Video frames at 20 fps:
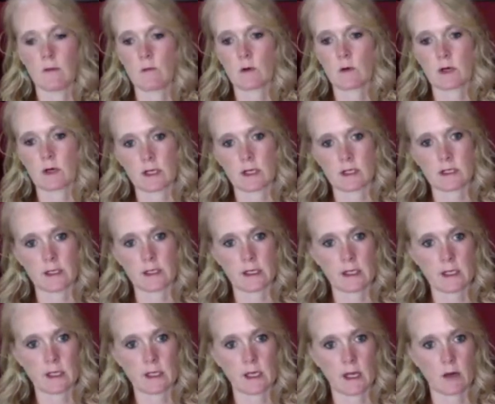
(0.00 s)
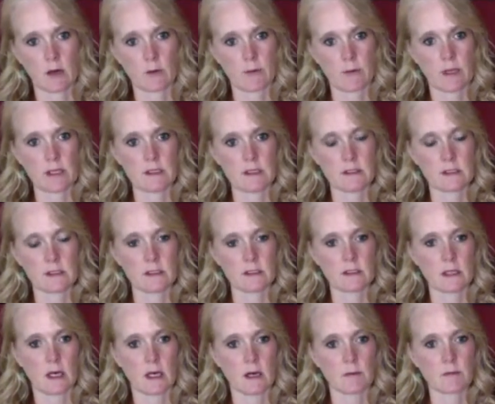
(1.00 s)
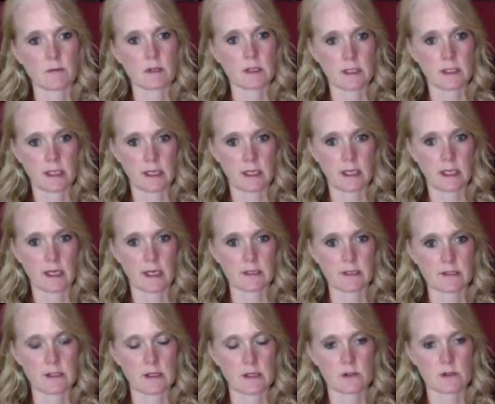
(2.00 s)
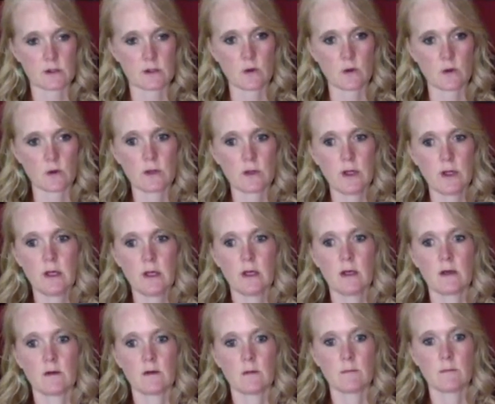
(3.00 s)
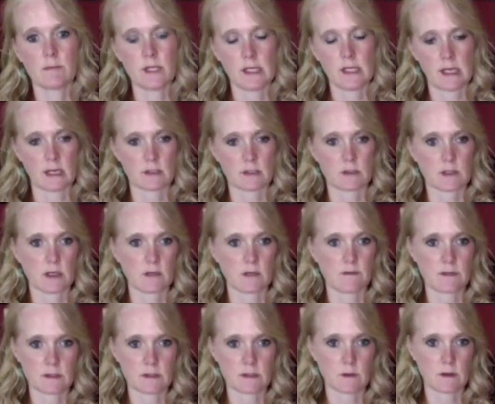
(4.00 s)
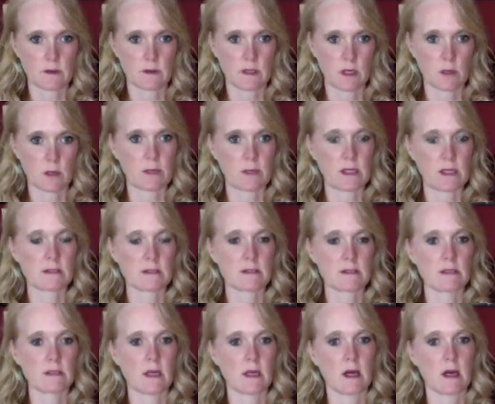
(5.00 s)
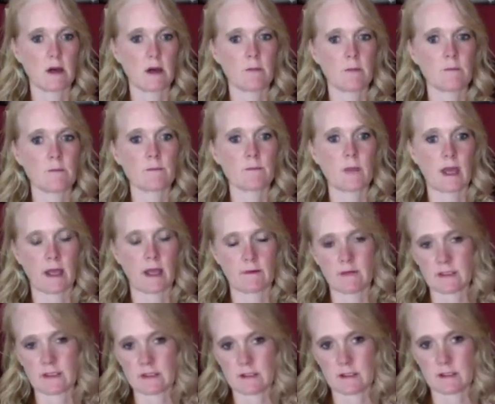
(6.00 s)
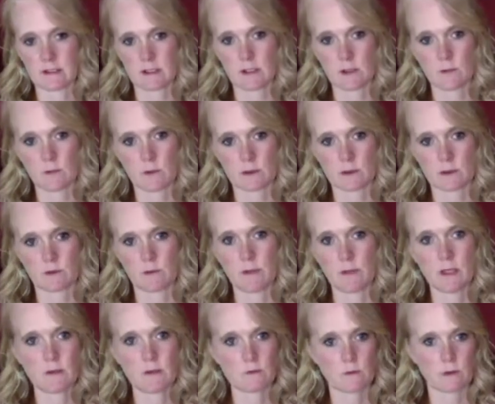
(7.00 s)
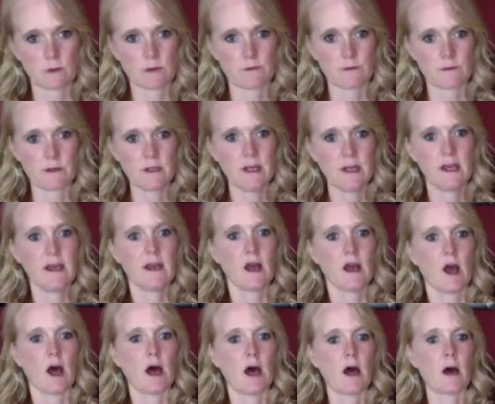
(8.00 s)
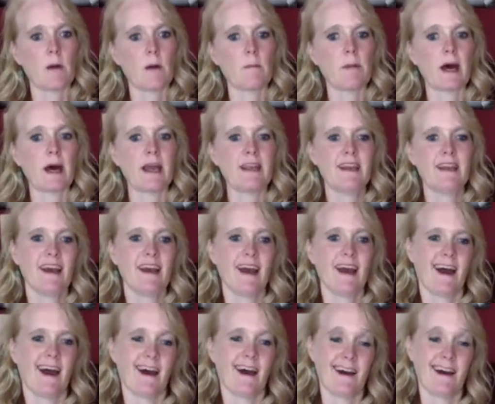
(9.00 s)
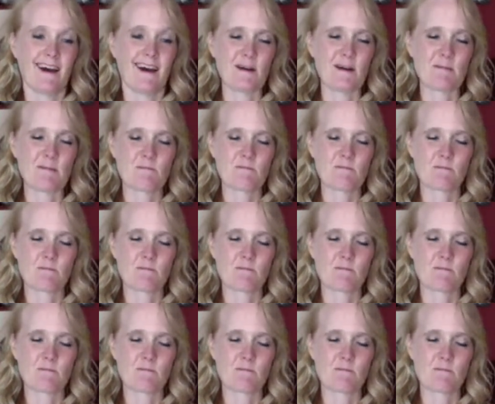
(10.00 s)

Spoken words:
at a clinic, an outpatient clinic, as their sole pediatric physical therapist. I have an assistant who works with me, who's wonderful. But I